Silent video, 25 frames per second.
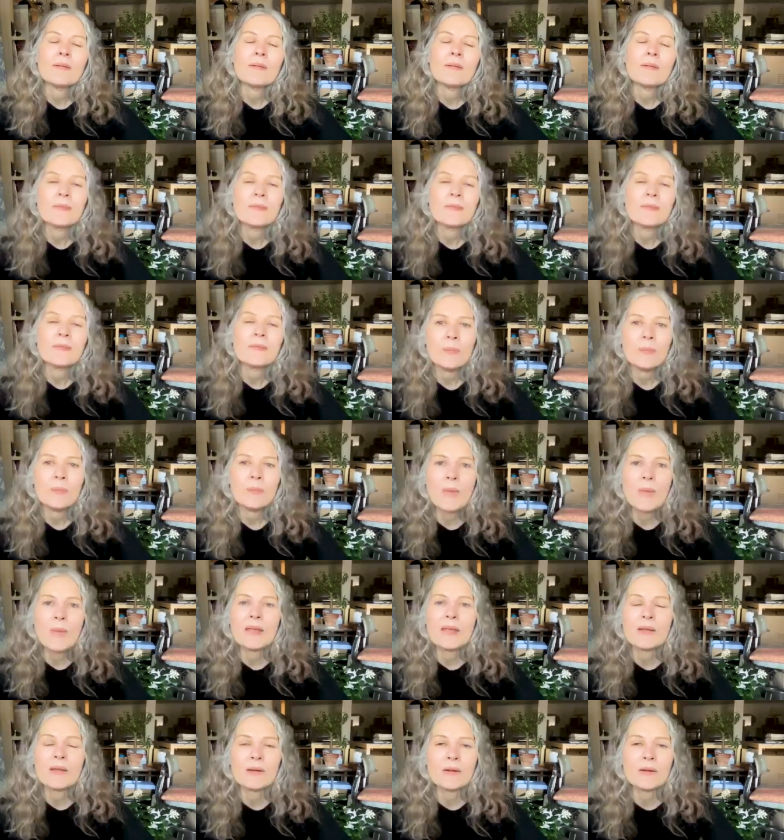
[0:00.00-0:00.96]
Yeah,
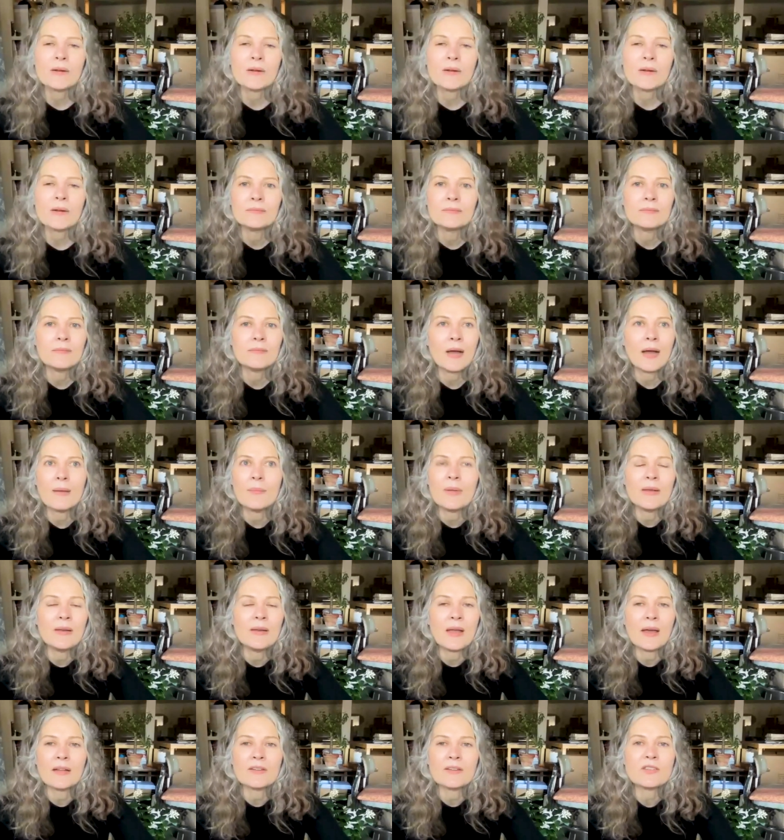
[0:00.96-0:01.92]
maker. I
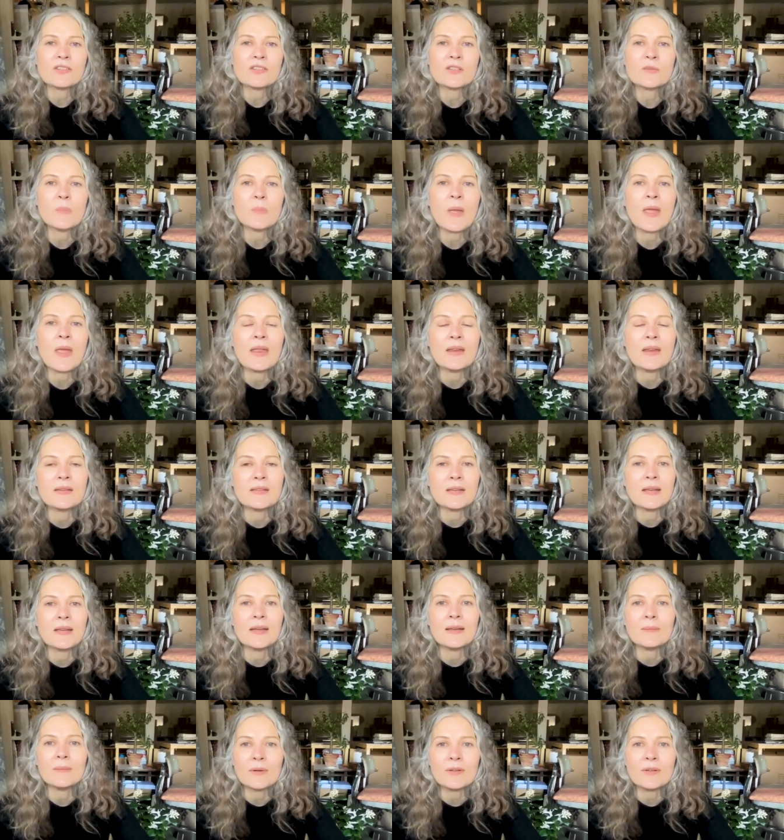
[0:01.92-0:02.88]
mean not just
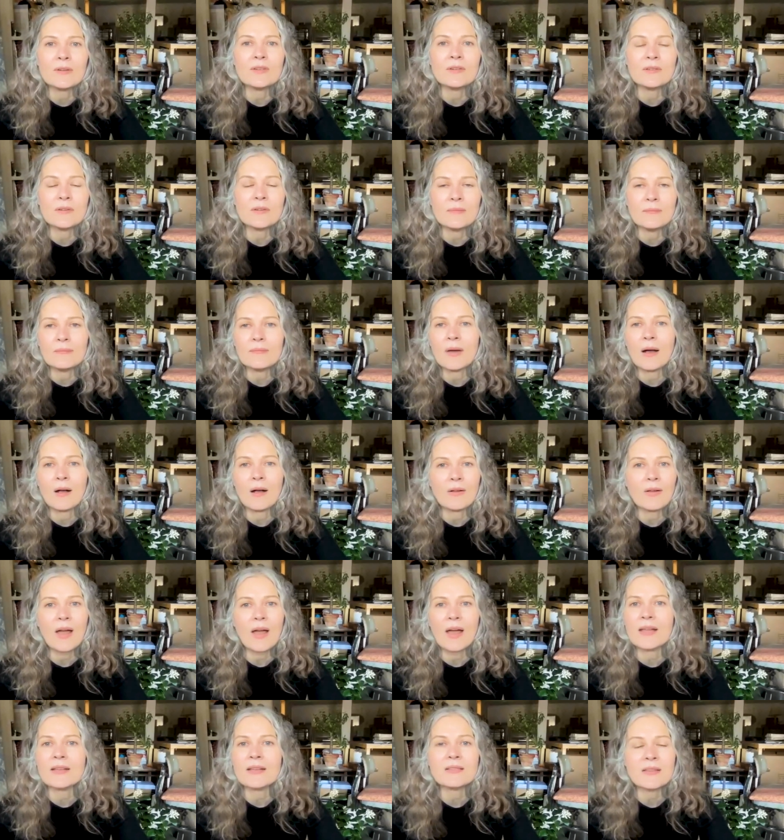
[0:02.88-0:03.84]
painting but all
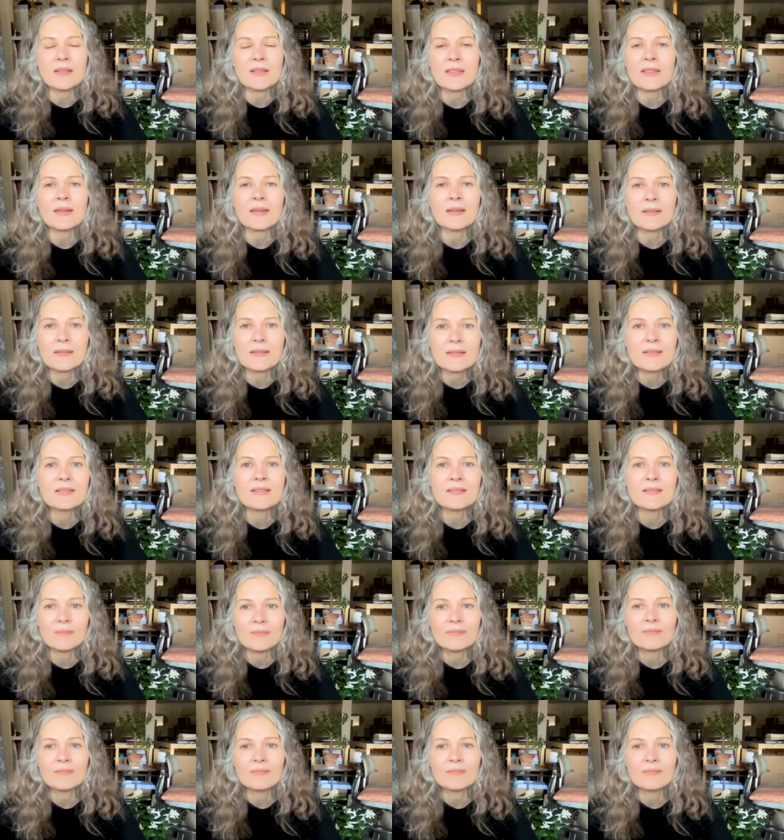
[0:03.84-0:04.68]
kinds of things.